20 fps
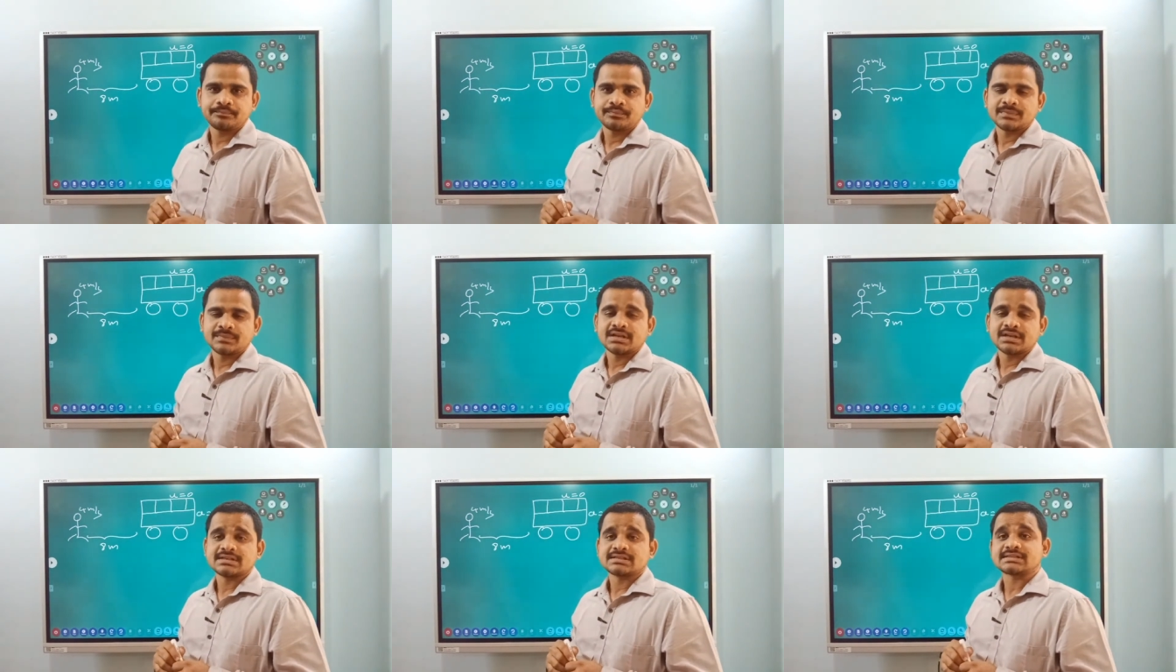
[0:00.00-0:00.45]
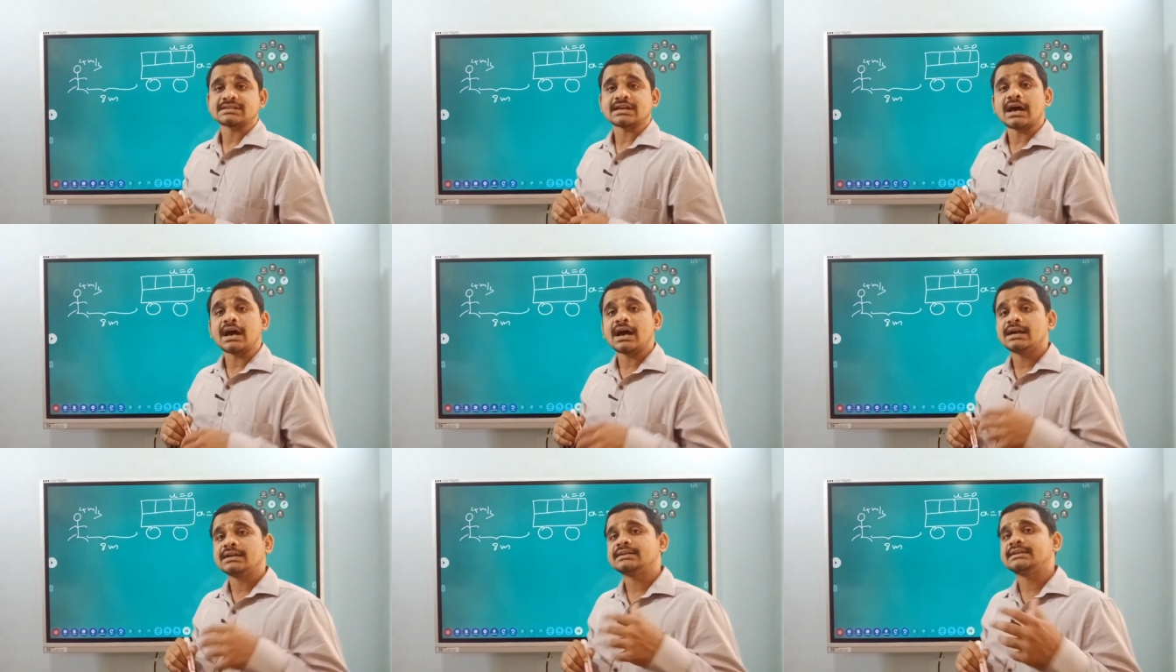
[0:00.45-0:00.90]

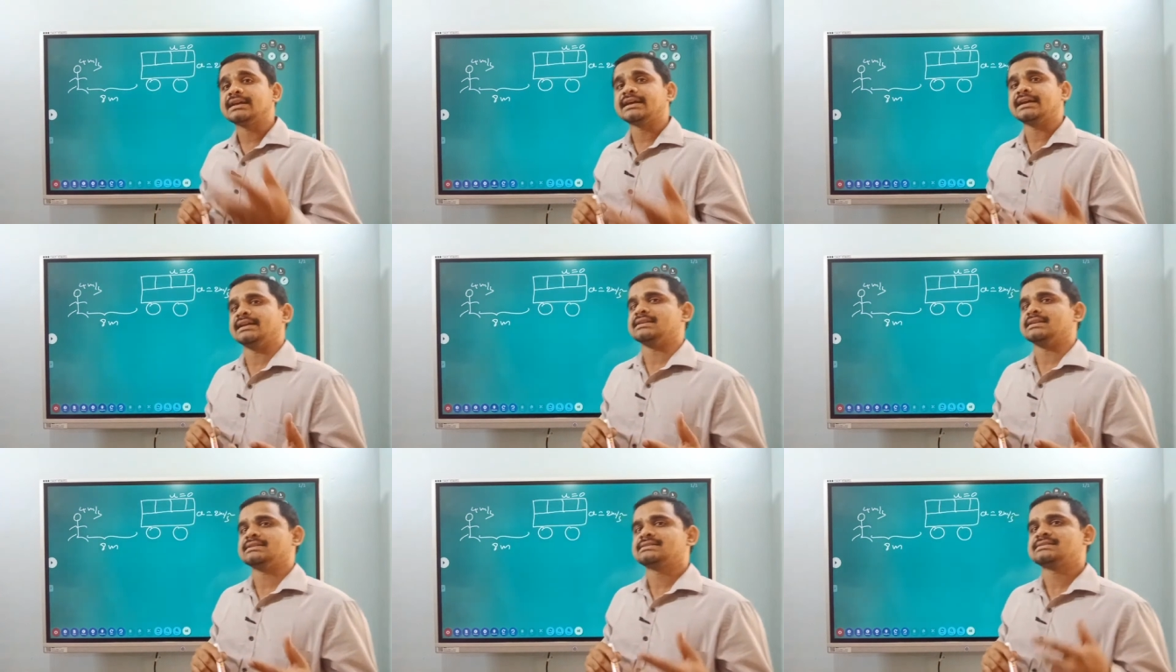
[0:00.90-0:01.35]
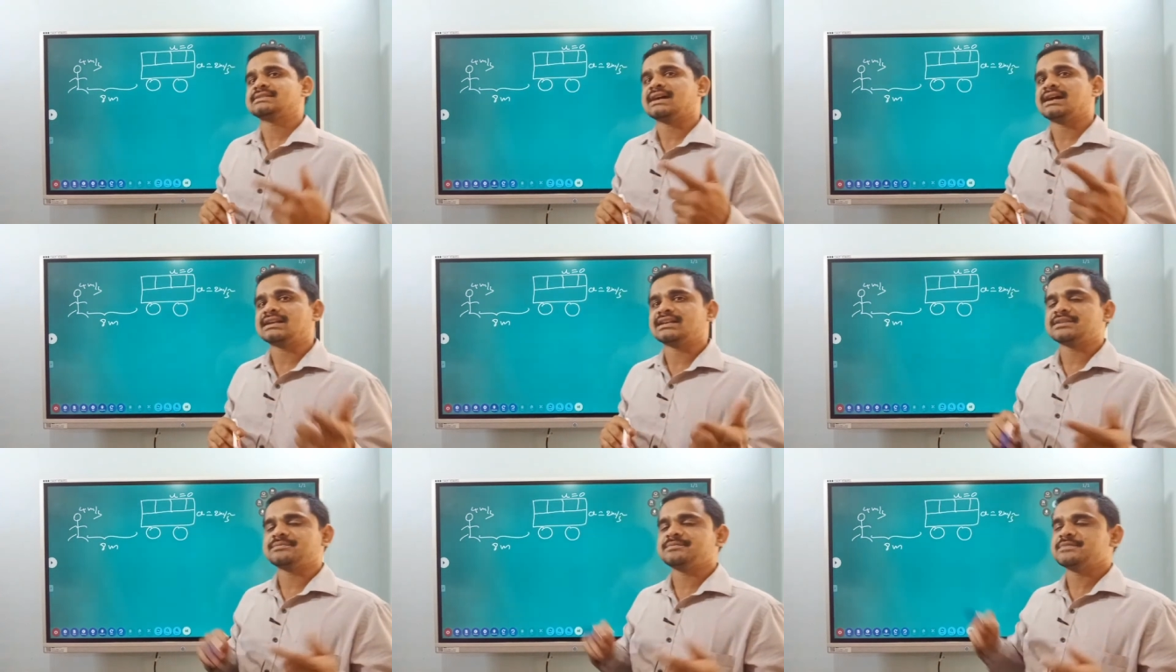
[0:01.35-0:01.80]

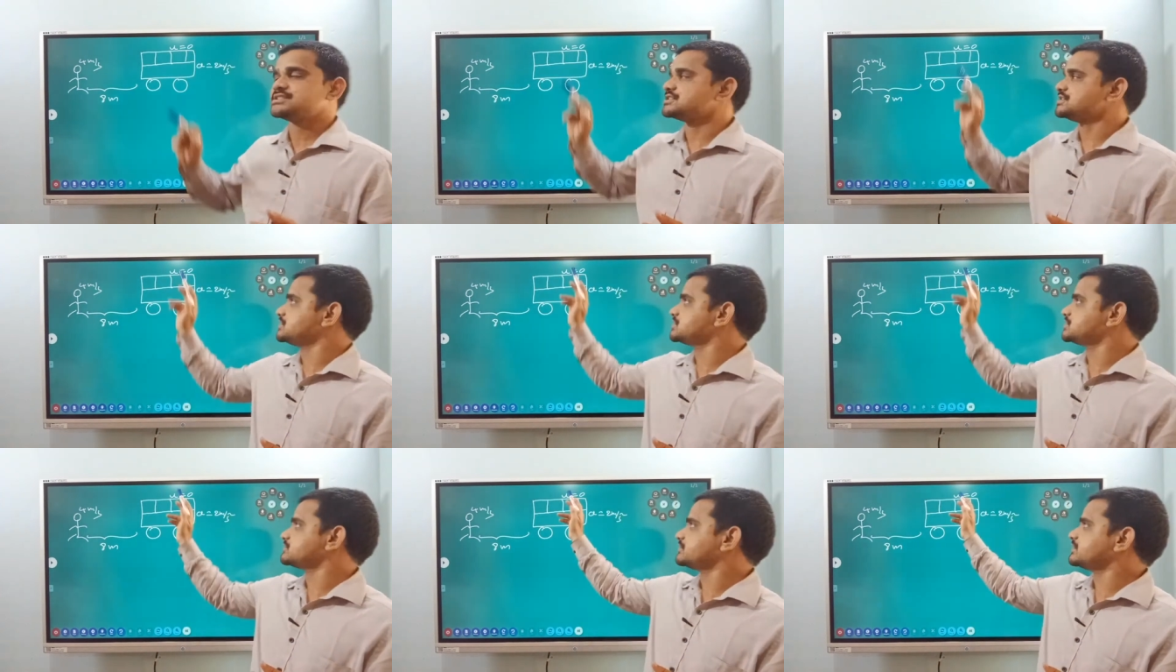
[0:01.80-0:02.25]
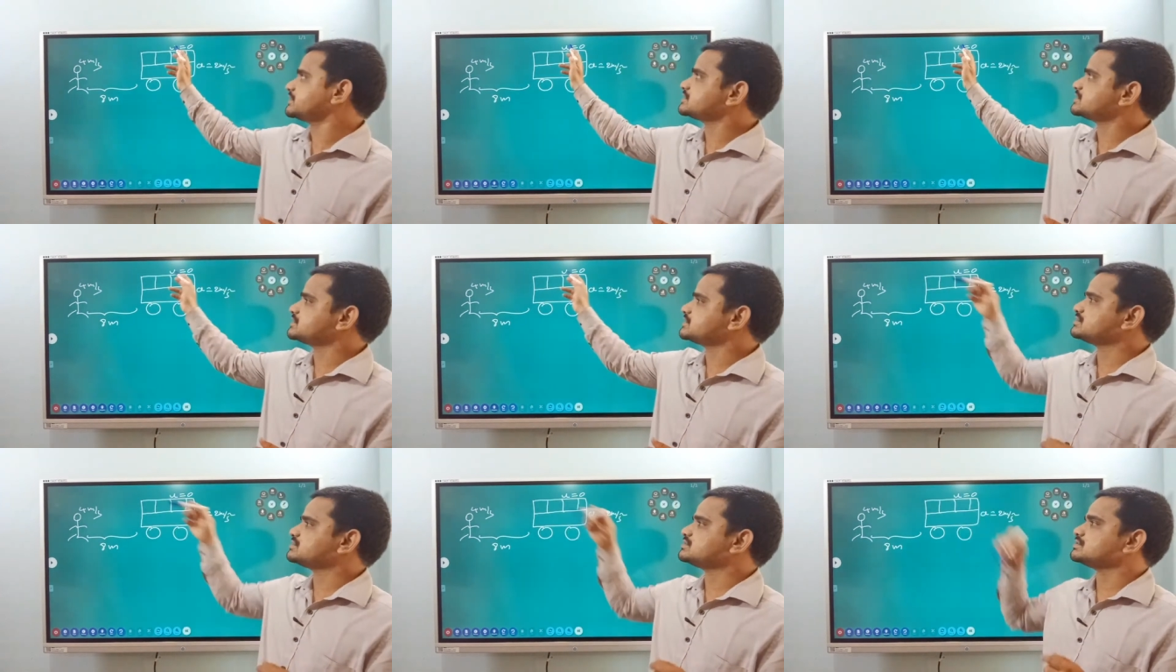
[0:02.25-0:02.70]
Started means initial velocity
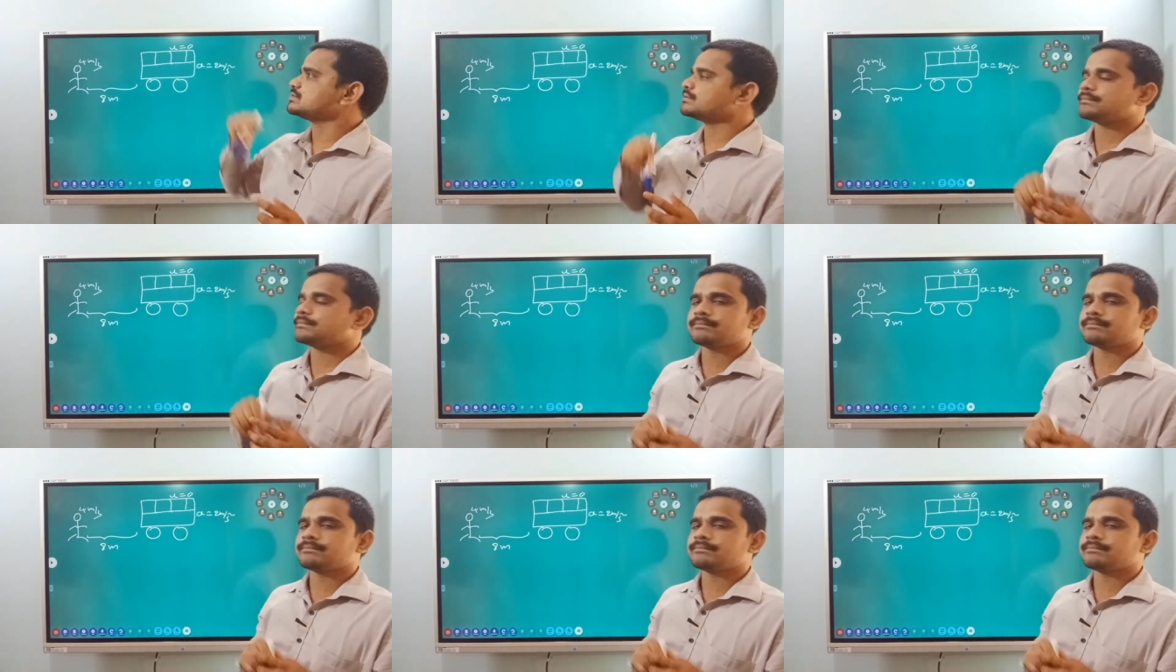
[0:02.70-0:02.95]
is 0.